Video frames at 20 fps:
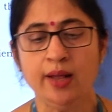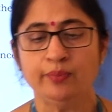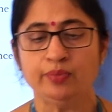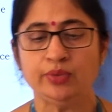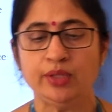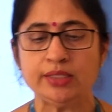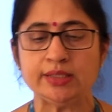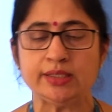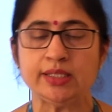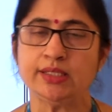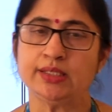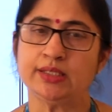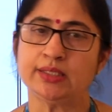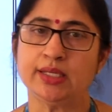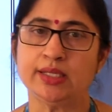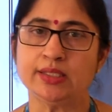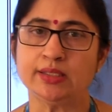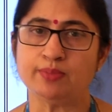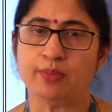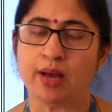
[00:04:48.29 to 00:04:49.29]
This
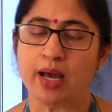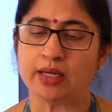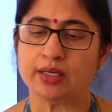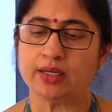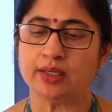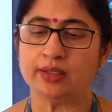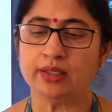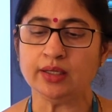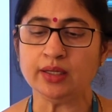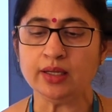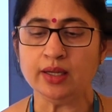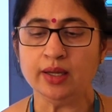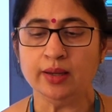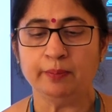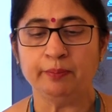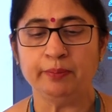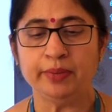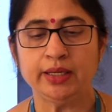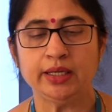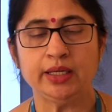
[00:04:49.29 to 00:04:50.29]
incident marked the
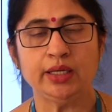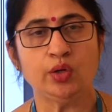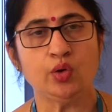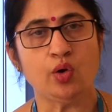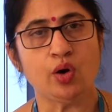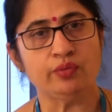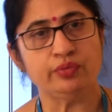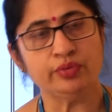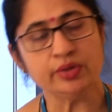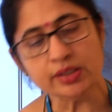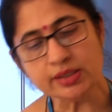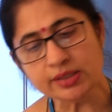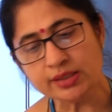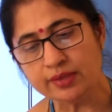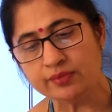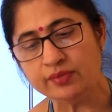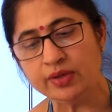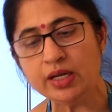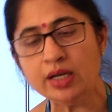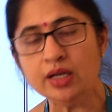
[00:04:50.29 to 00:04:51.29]
beginning of a
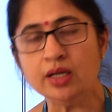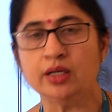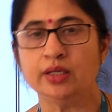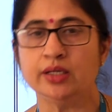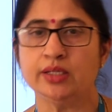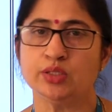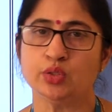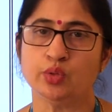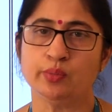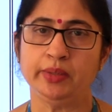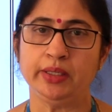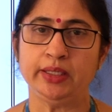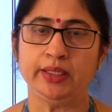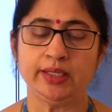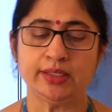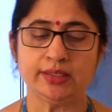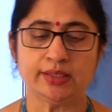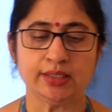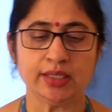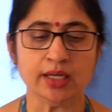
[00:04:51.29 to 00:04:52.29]
civil
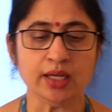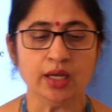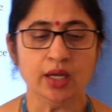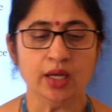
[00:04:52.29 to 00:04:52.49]
disobedience